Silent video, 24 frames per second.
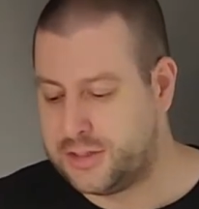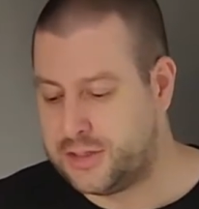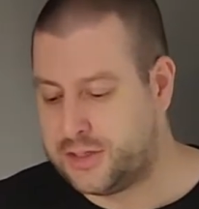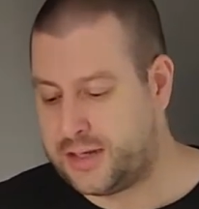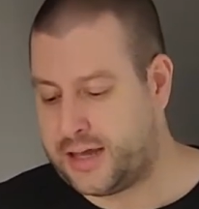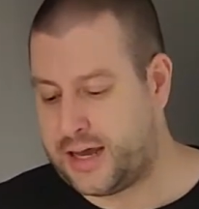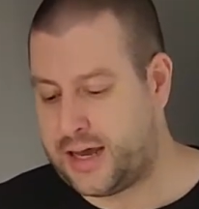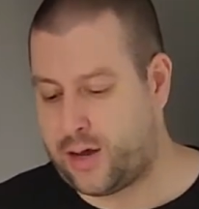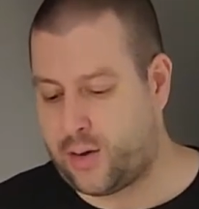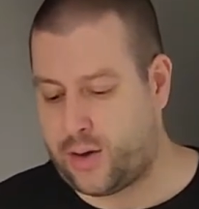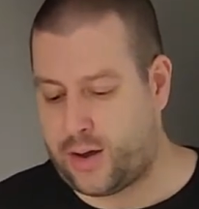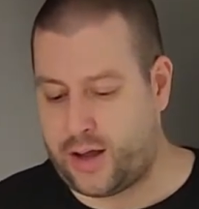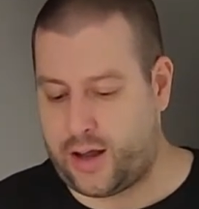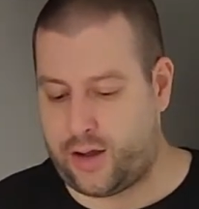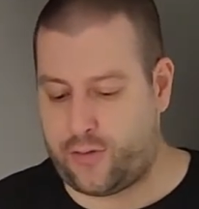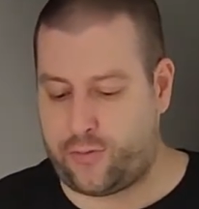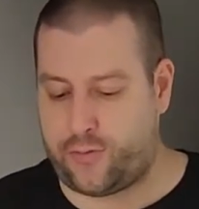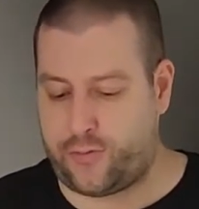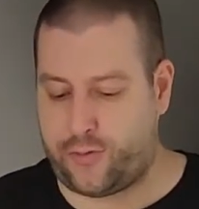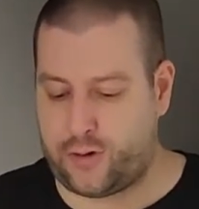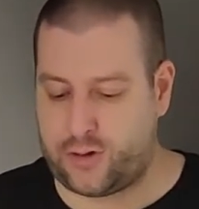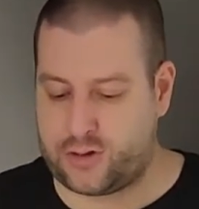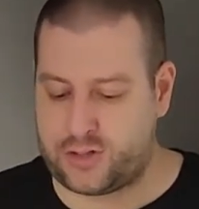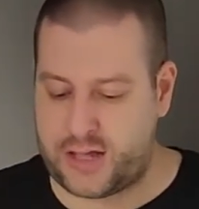Now, at
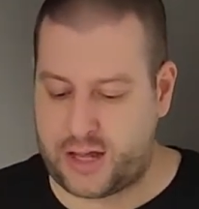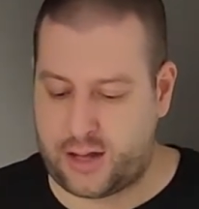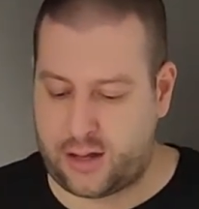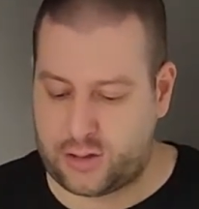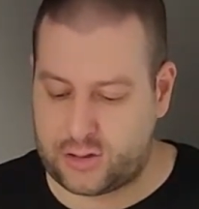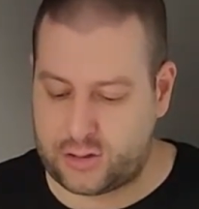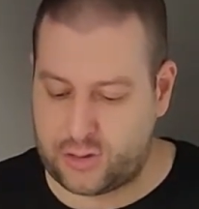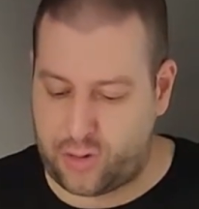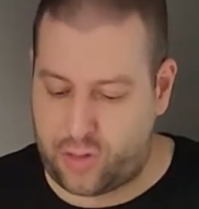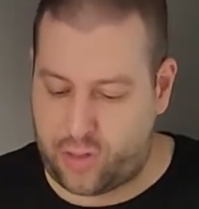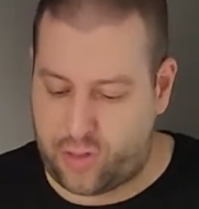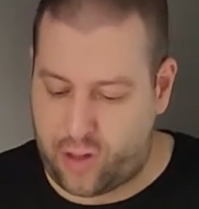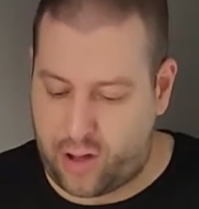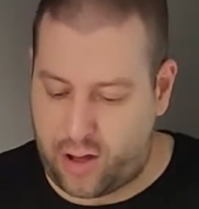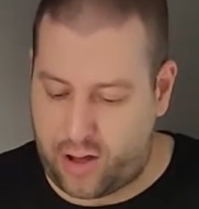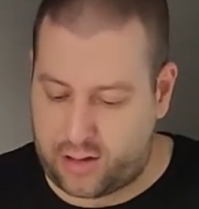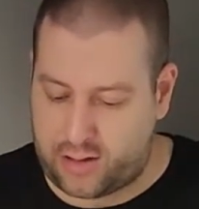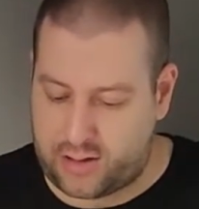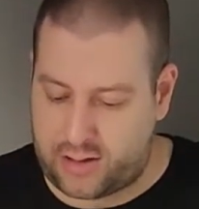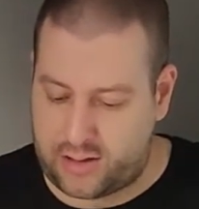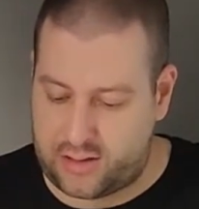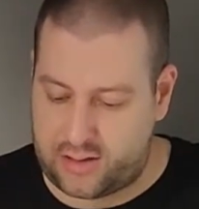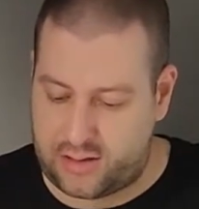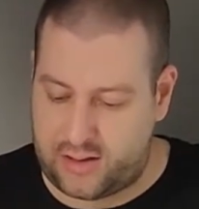first, I also
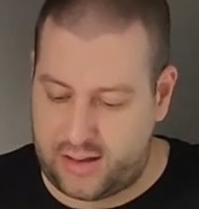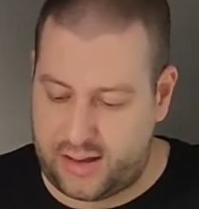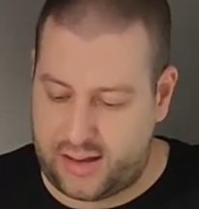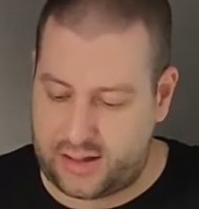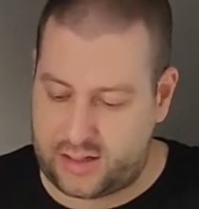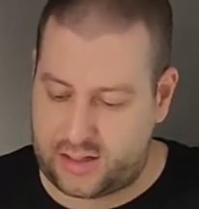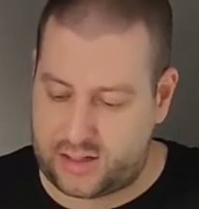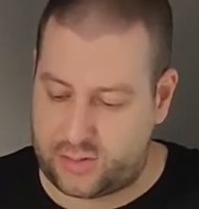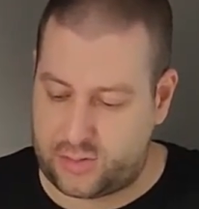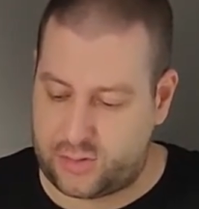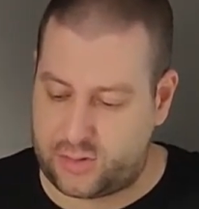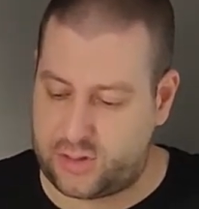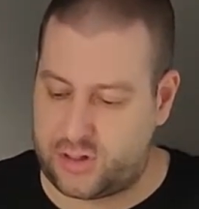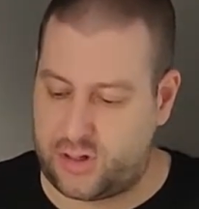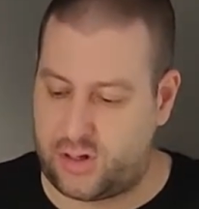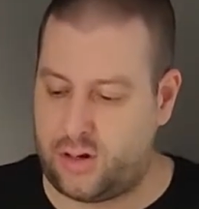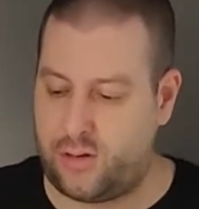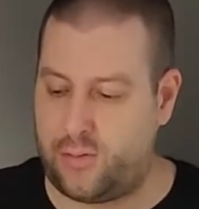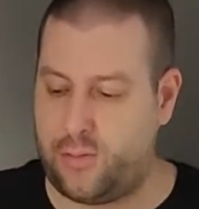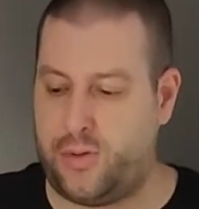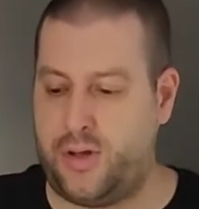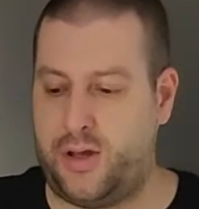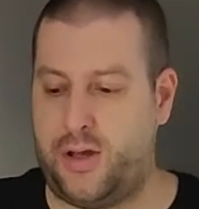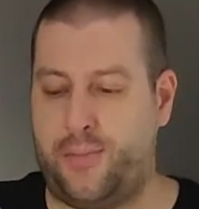thought that this was going
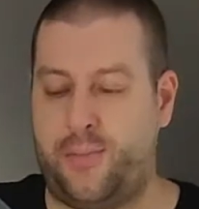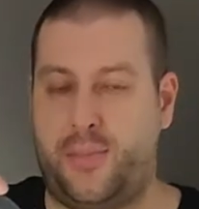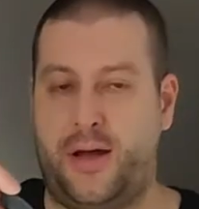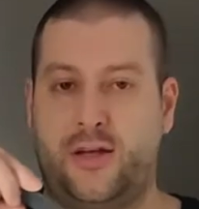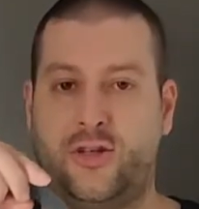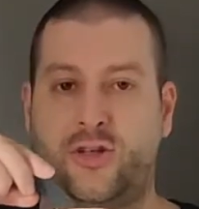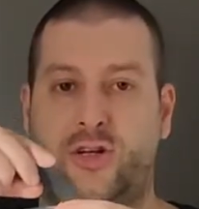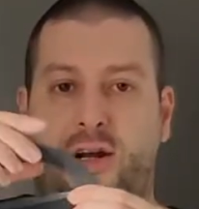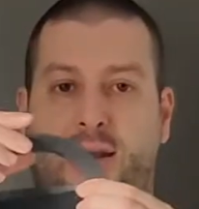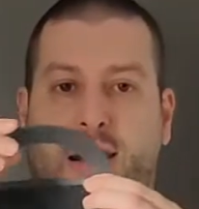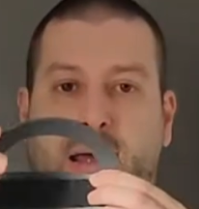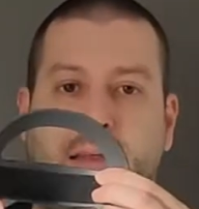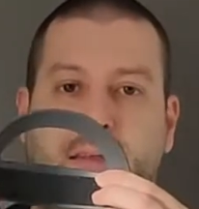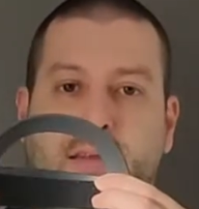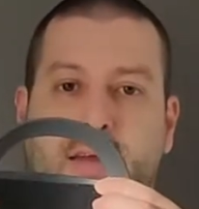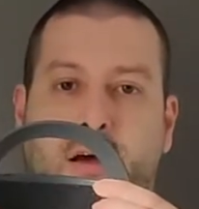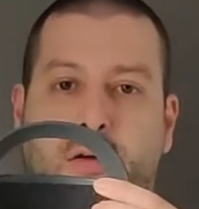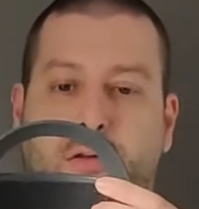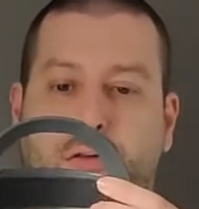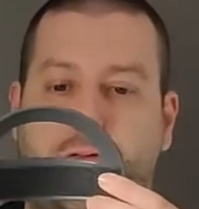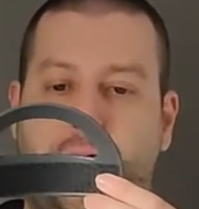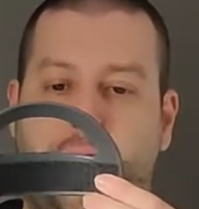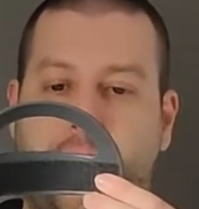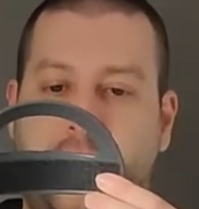to be a major
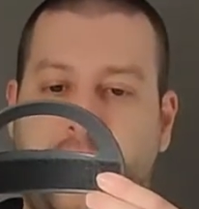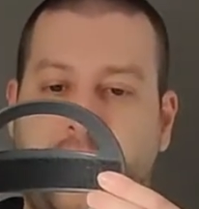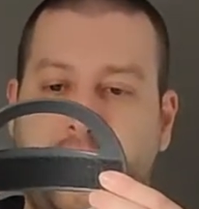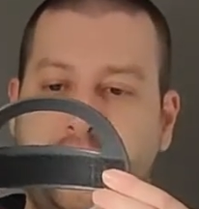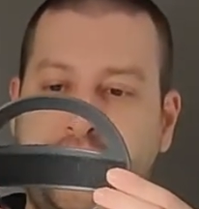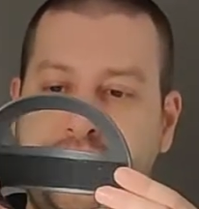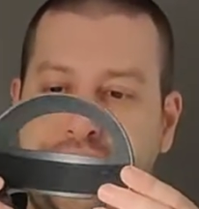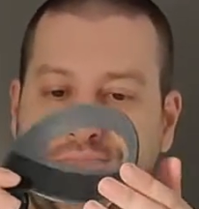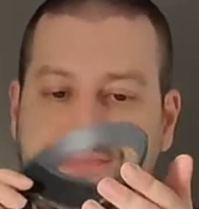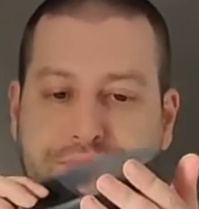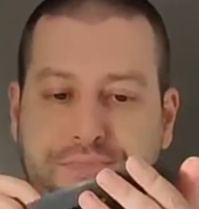letdown for me,